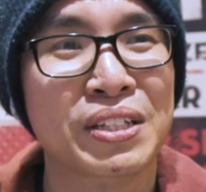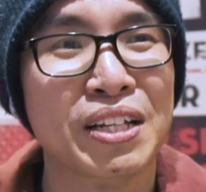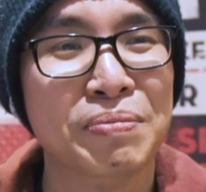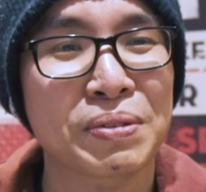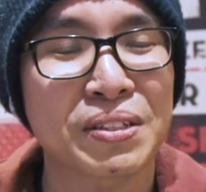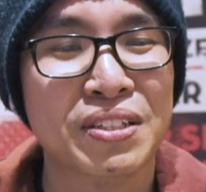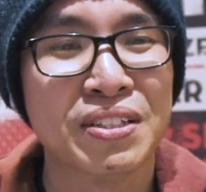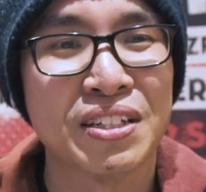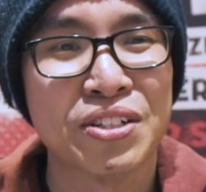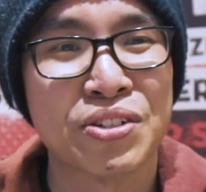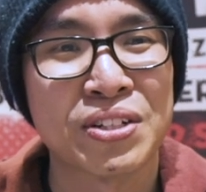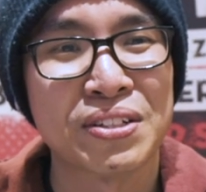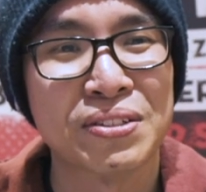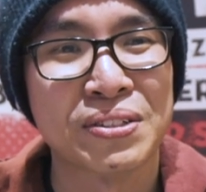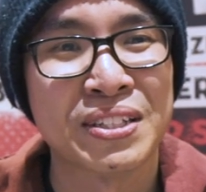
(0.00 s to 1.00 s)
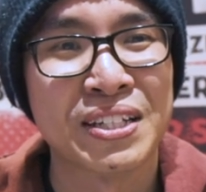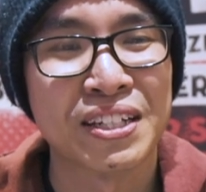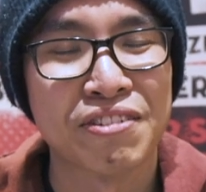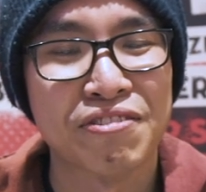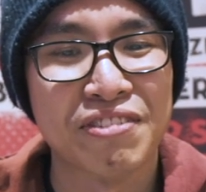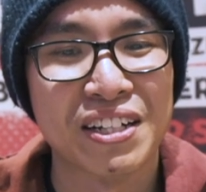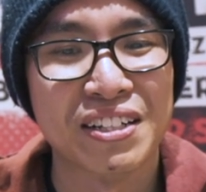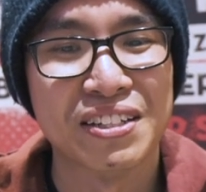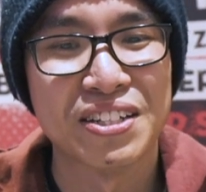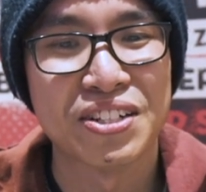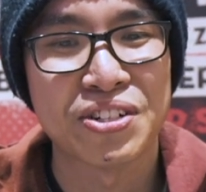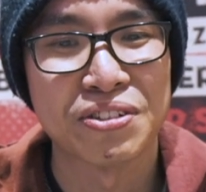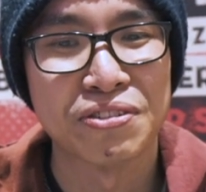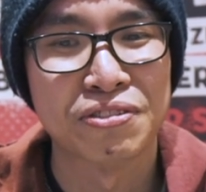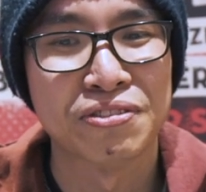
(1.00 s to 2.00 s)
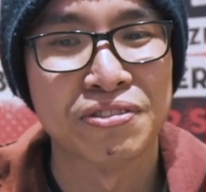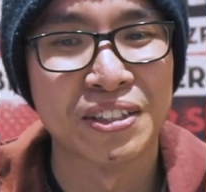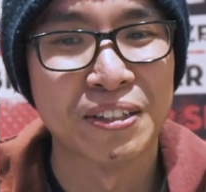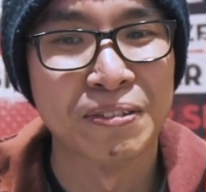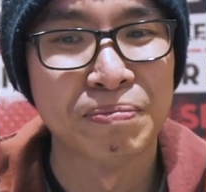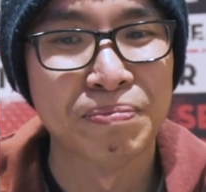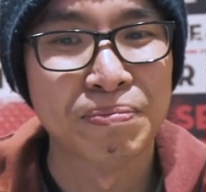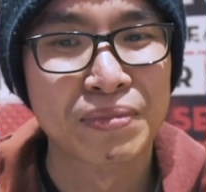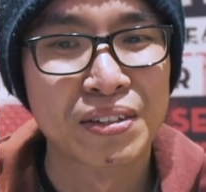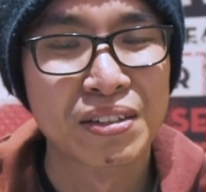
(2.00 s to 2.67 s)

tables, I tried to take advantage of um,